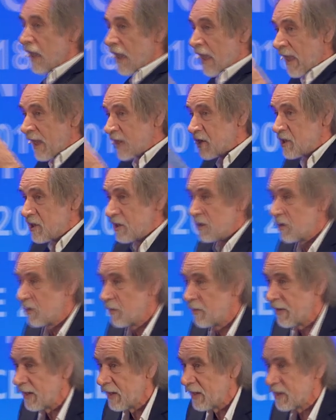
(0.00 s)
at
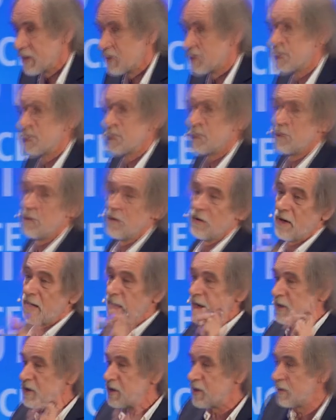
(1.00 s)
your village or
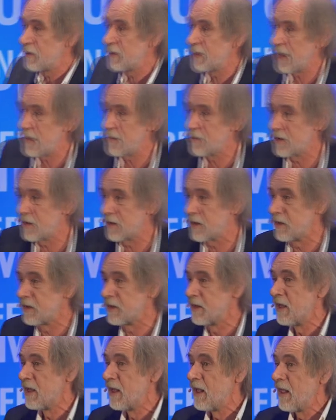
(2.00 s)
at your
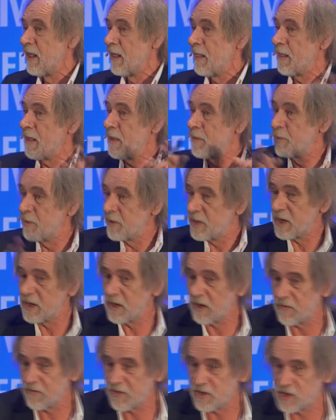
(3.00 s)
neighborhood, uh, put a
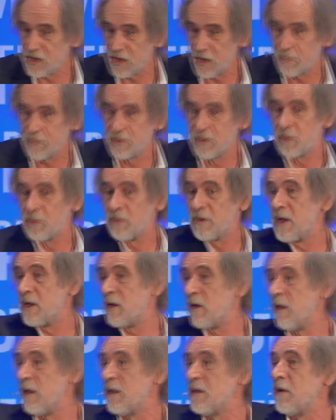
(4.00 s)
coffee shop to ruin
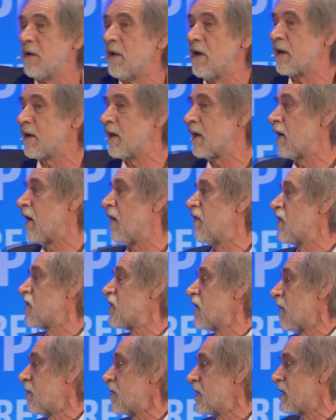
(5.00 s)
all your local coffee
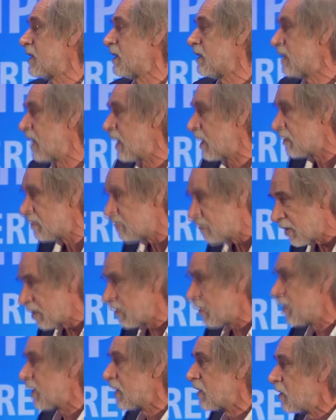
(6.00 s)
shops. Then
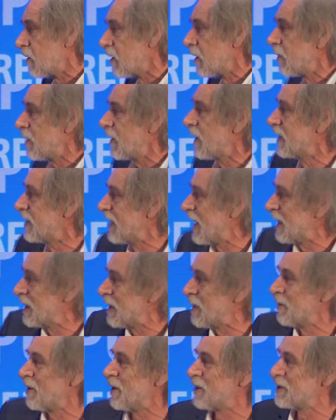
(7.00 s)
probably Google will tell
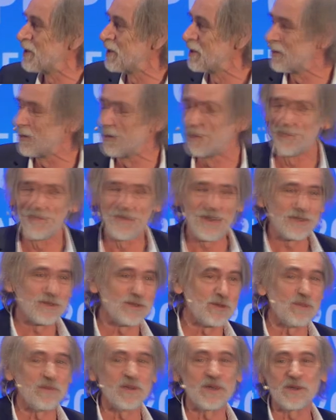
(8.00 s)
them what to do, where to
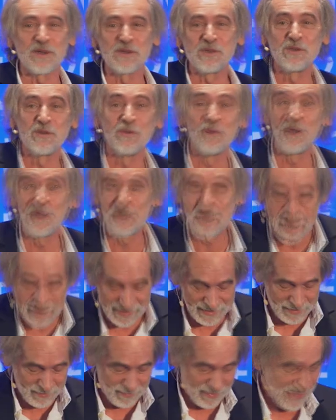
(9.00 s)
do, because you won't
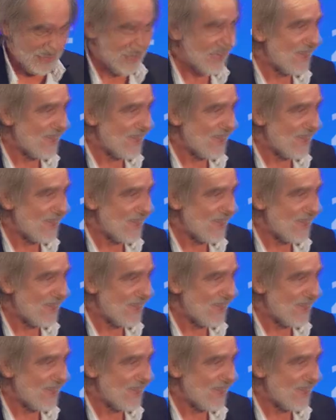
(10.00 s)
tell them.